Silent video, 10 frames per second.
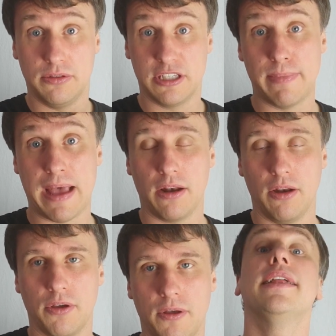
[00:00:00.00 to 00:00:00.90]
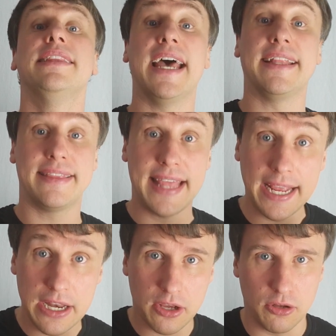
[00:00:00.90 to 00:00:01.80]
this backlog. The
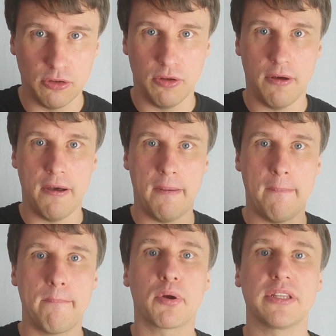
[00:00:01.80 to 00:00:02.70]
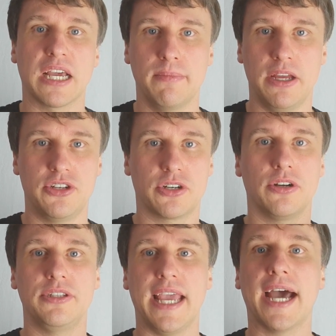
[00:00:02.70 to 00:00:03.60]
technical product manager,
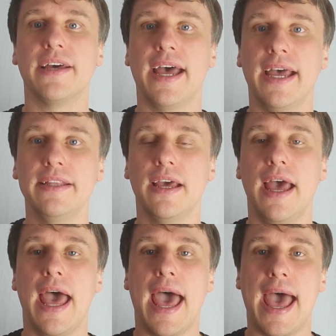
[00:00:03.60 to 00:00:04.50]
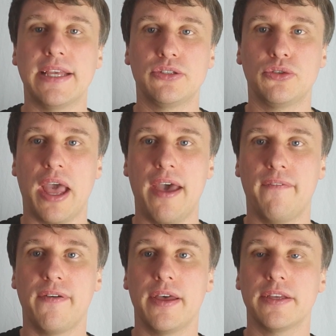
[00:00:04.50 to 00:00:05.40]
on the other hand, has to
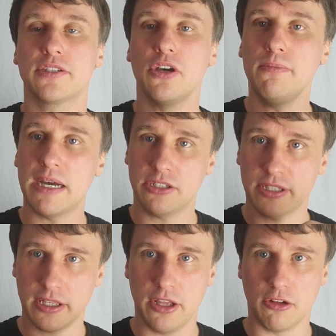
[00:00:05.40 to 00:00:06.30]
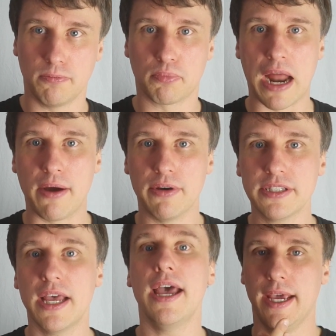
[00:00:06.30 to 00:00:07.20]
have so much technical
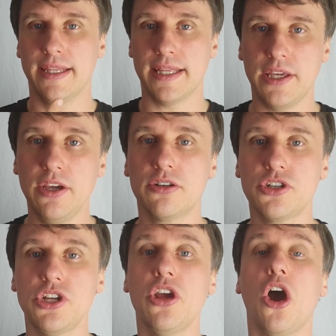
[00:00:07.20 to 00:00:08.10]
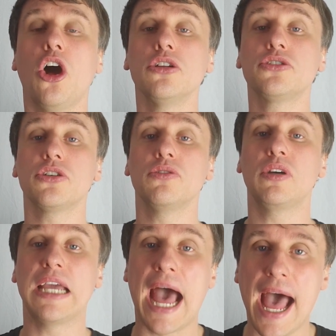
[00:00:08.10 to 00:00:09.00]
prowess that he or she also
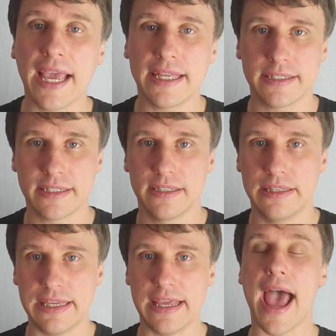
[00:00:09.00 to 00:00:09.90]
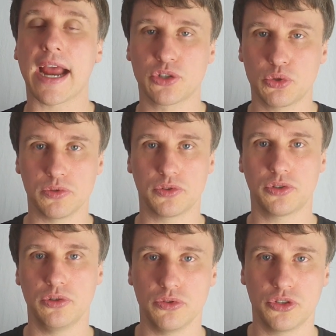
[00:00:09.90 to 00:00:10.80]
guides the actual
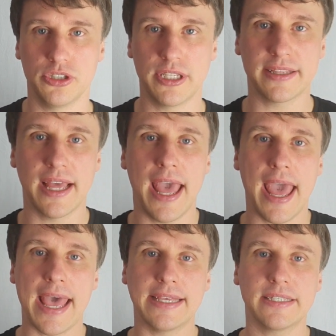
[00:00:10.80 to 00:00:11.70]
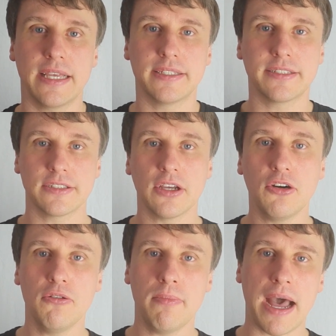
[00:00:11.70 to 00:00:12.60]
solution, that has
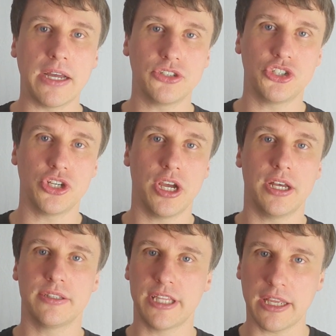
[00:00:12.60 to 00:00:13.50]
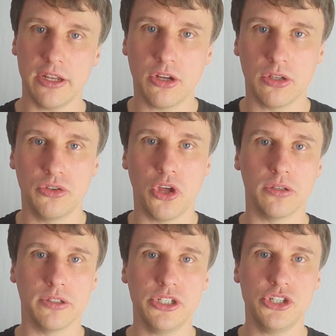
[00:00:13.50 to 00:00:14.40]
so much technical
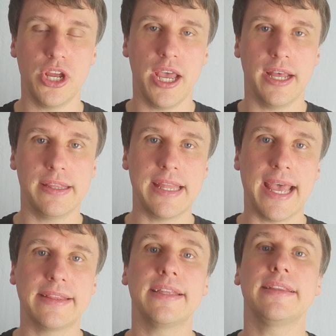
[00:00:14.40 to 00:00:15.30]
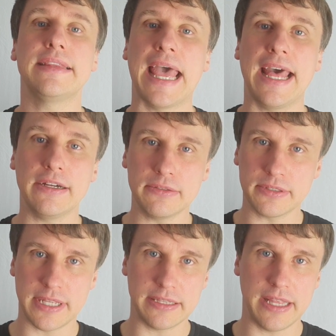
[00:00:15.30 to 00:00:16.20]
knowledge that
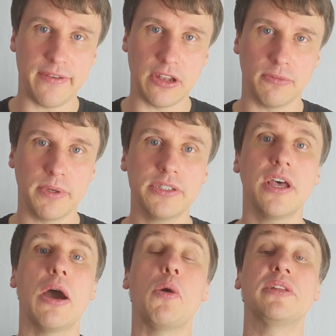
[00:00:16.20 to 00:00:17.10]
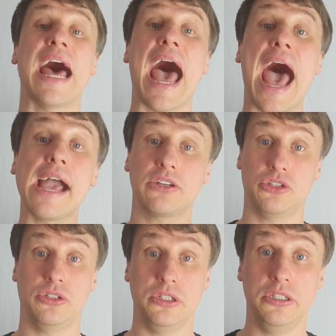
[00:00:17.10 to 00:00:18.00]
tells the developers what
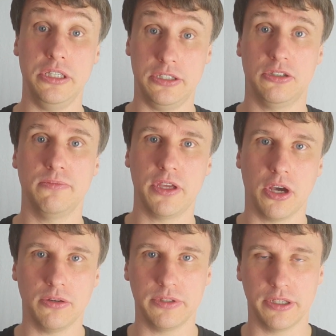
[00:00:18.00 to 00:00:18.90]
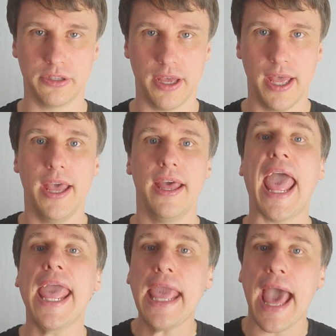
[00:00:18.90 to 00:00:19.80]
actually needs to be coded.
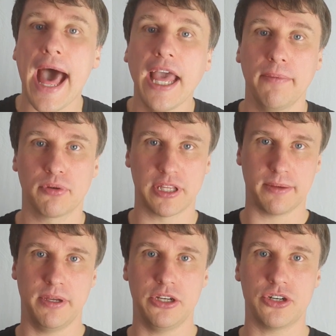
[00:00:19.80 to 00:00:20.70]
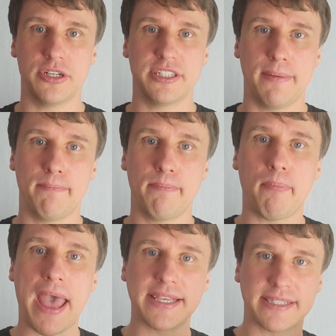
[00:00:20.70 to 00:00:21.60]
AI product manager is the
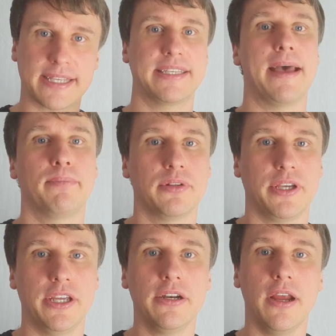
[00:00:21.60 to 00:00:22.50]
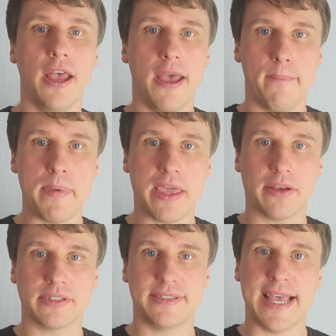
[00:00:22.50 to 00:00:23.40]
best example here
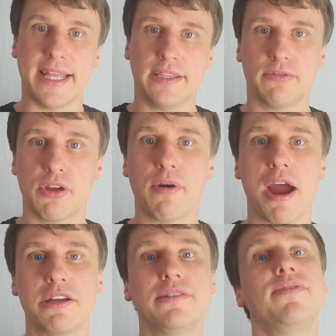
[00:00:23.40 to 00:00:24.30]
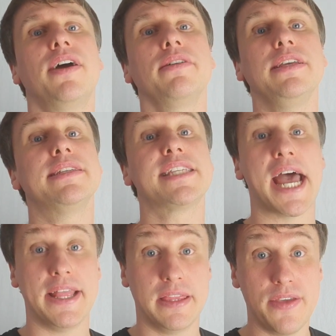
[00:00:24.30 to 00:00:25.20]
because that requires very
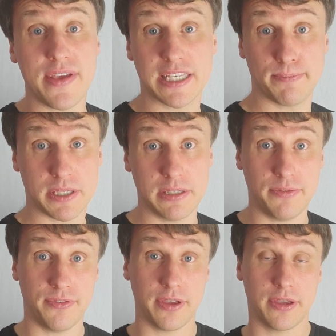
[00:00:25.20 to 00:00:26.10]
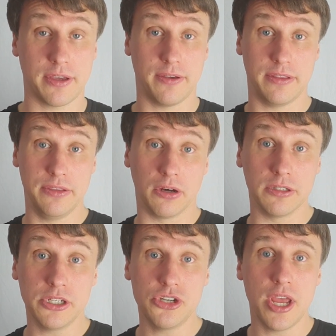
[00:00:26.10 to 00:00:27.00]
scientific specific
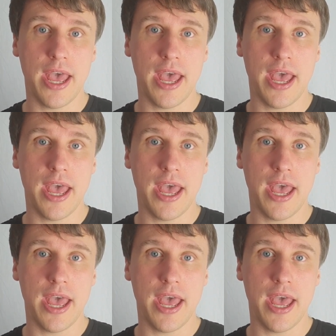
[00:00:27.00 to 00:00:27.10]
knowledge,